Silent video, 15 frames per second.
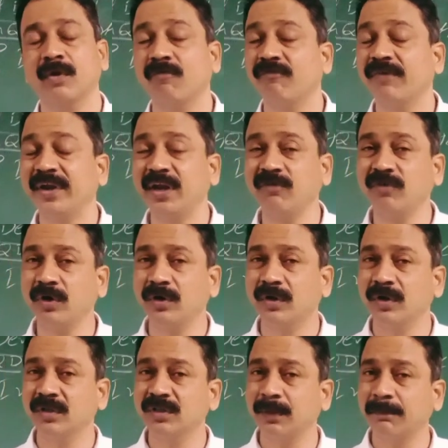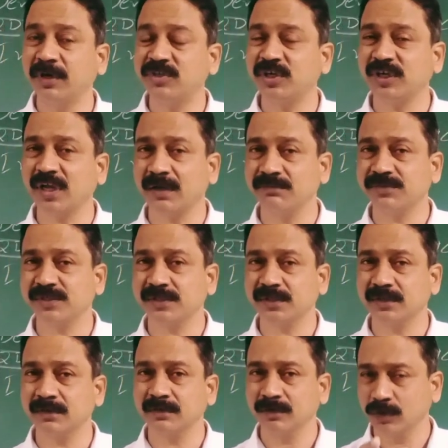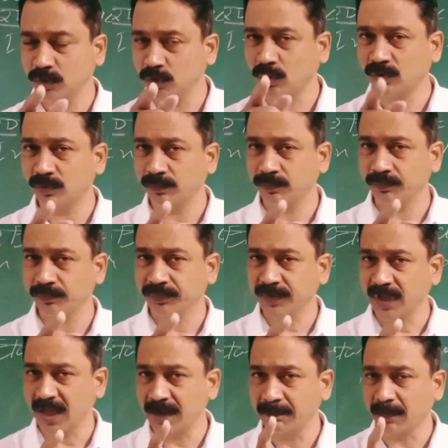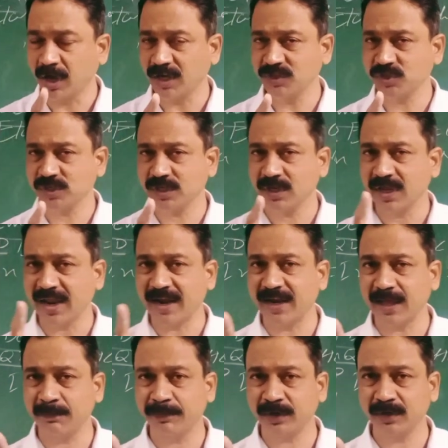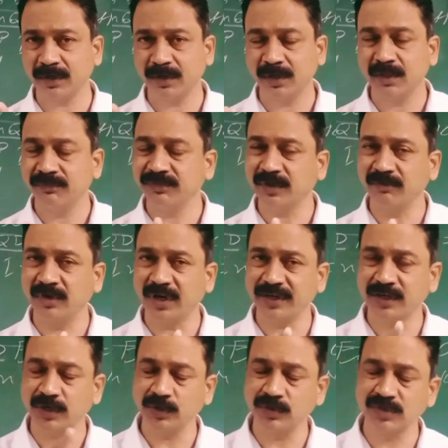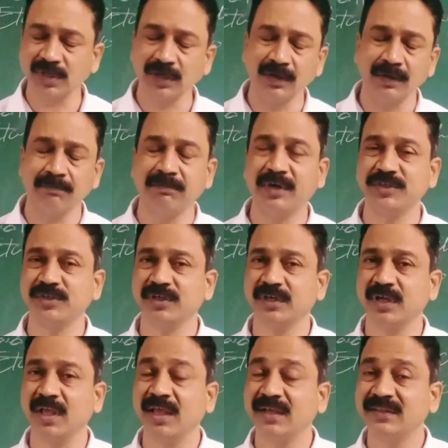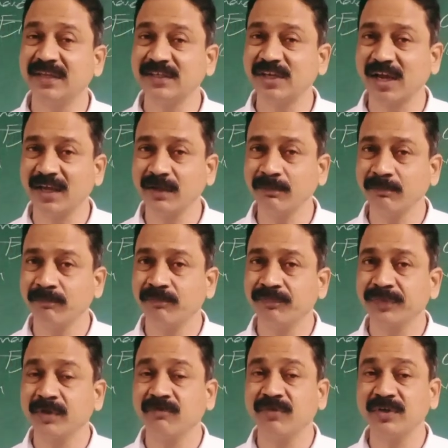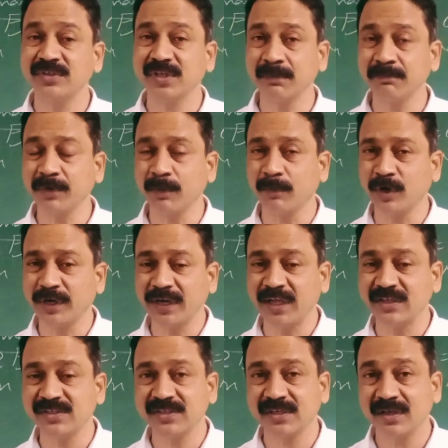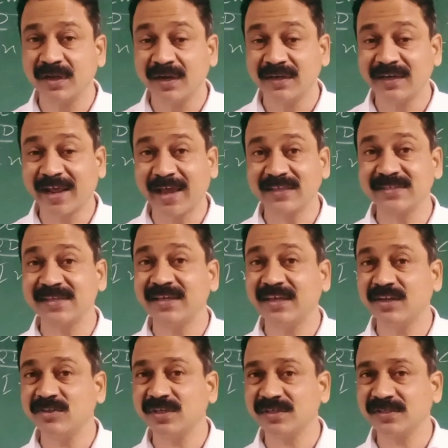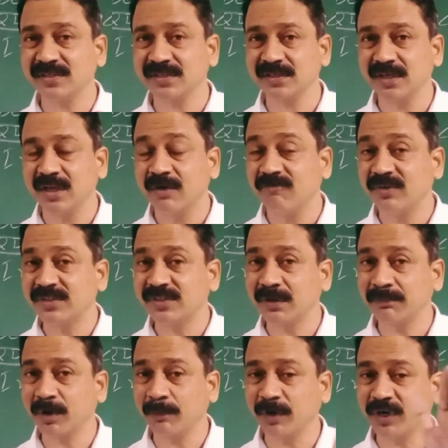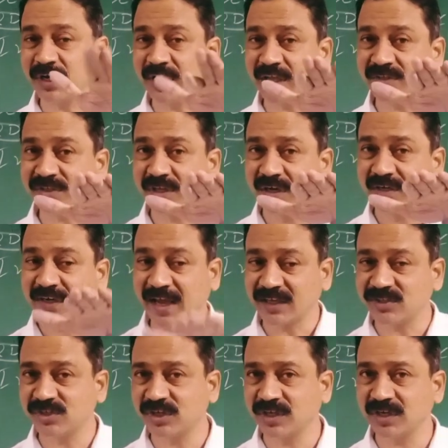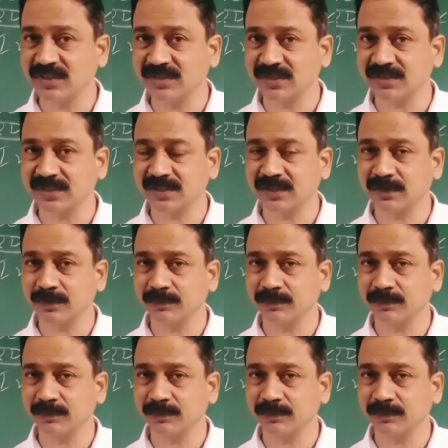Whenever the budget comes, in March and April, they will introduce the budget. That time, for some commodities, tax increases, for some commodities, tax decreases.